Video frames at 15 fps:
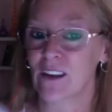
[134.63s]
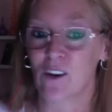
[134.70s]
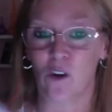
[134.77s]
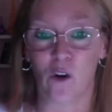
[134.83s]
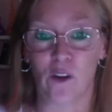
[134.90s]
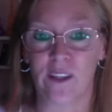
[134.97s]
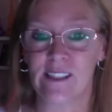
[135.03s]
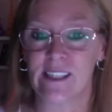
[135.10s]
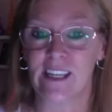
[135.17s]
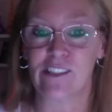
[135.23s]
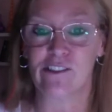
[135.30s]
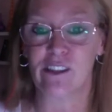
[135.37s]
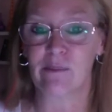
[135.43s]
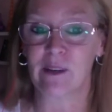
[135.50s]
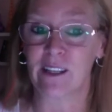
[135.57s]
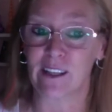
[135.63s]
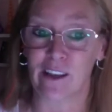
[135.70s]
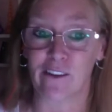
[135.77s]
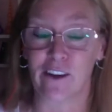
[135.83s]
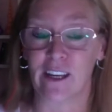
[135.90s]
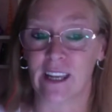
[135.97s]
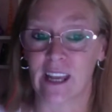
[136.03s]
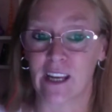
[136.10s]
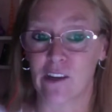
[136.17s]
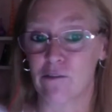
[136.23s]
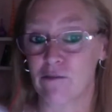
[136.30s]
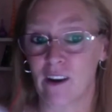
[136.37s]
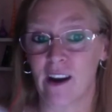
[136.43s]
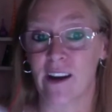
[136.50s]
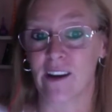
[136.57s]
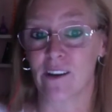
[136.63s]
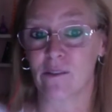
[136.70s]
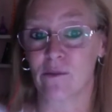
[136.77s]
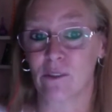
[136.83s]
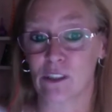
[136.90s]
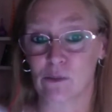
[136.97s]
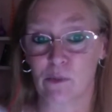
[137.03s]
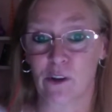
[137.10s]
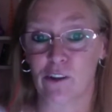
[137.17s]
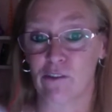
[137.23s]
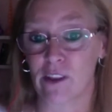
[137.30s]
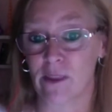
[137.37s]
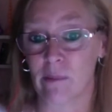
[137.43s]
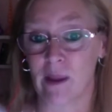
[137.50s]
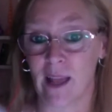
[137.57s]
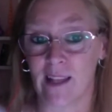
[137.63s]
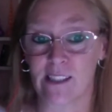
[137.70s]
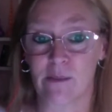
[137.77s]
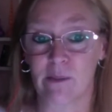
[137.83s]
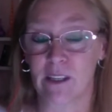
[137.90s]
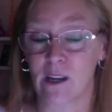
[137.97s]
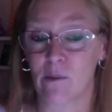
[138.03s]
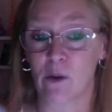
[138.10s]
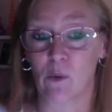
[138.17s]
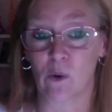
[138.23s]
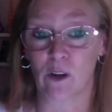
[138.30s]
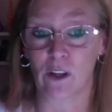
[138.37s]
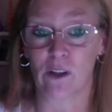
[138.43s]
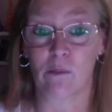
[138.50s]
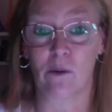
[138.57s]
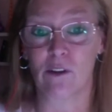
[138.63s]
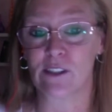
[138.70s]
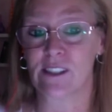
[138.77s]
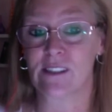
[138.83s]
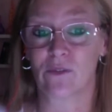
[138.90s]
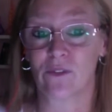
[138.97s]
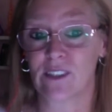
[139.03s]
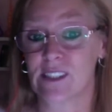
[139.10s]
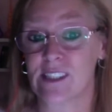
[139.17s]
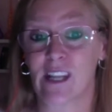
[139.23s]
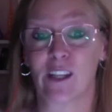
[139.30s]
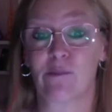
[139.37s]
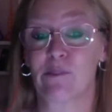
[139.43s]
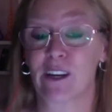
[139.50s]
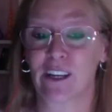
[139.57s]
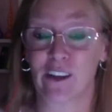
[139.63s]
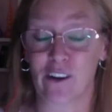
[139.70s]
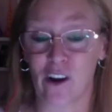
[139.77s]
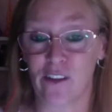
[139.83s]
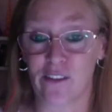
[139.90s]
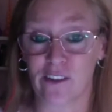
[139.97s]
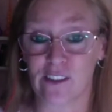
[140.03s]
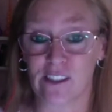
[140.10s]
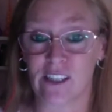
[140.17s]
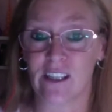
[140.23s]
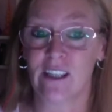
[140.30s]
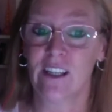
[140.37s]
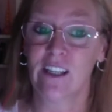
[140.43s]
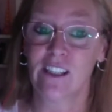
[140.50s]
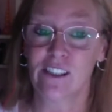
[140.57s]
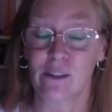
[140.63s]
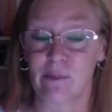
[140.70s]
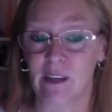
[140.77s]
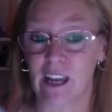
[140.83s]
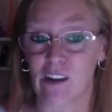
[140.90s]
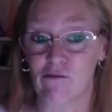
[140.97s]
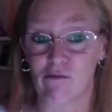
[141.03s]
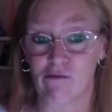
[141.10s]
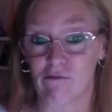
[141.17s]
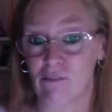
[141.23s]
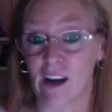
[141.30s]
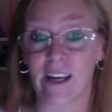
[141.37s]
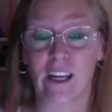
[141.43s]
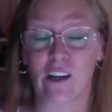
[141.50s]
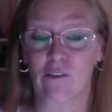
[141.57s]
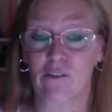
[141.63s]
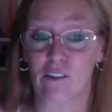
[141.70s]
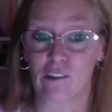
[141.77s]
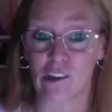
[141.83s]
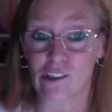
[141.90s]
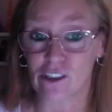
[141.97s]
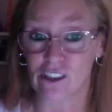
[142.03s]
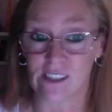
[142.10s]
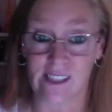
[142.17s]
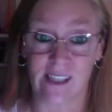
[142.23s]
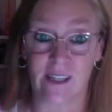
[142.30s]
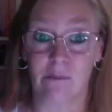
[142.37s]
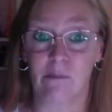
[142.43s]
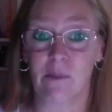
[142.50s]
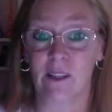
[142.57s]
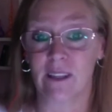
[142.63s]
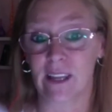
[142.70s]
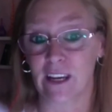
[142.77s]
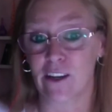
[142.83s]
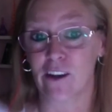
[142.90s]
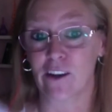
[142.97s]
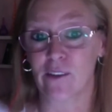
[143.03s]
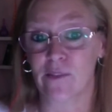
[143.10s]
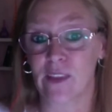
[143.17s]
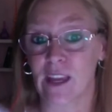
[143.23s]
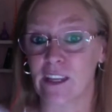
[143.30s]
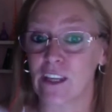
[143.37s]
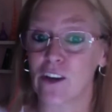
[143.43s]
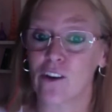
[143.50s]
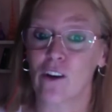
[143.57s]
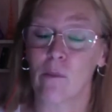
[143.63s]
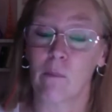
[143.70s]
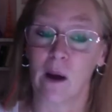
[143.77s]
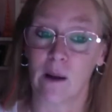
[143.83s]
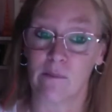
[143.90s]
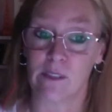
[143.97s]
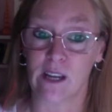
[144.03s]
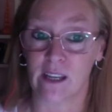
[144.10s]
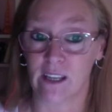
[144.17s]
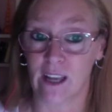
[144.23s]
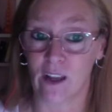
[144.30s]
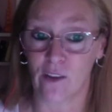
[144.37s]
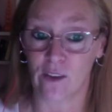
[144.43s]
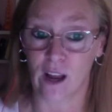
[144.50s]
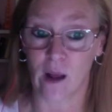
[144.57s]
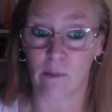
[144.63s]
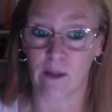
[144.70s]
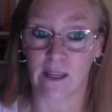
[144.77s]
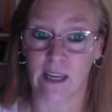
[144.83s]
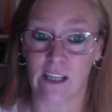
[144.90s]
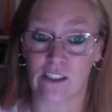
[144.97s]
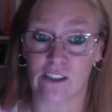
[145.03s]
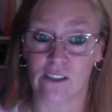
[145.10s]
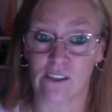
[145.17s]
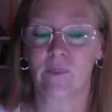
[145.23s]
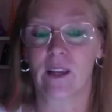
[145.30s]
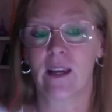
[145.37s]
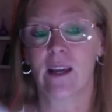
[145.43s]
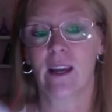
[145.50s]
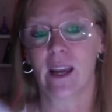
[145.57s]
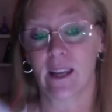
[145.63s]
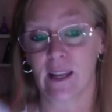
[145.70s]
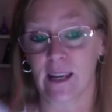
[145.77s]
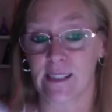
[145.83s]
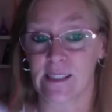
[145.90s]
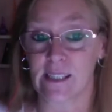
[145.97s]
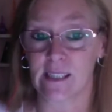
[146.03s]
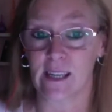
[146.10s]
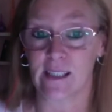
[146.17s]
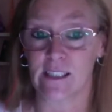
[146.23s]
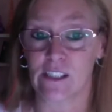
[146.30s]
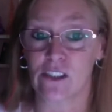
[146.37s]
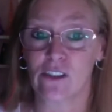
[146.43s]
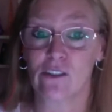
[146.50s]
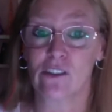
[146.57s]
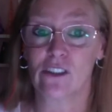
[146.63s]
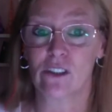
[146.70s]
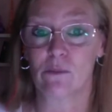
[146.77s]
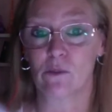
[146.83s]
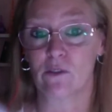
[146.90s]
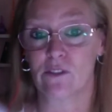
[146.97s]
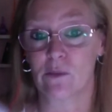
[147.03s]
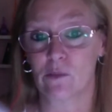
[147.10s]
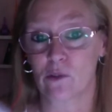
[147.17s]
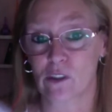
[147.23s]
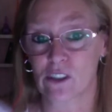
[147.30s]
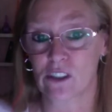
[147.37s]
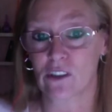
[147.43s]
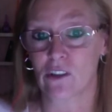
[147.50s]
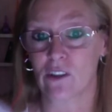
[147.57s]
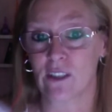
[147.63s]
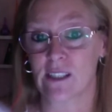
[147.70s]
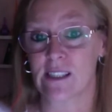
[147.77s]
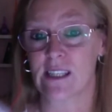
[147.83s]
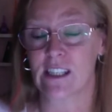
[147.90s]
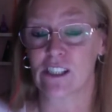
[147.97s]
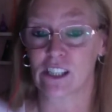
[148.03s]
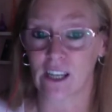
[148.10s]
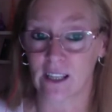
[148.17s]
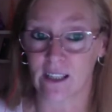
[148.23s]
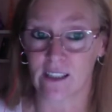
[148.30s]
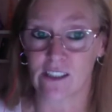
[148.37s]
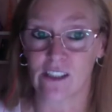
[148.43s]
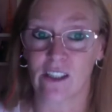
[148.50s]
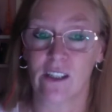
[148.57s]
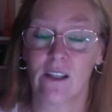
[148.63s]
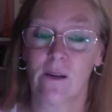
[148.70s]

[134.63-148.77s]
all the daydreaming led her to getting fired, which put her on the path to becoming one of the most celebrated authors. She began writing ferociously, but later that year her mom died of health complications. In 1992, she moved to Portugal to teach English.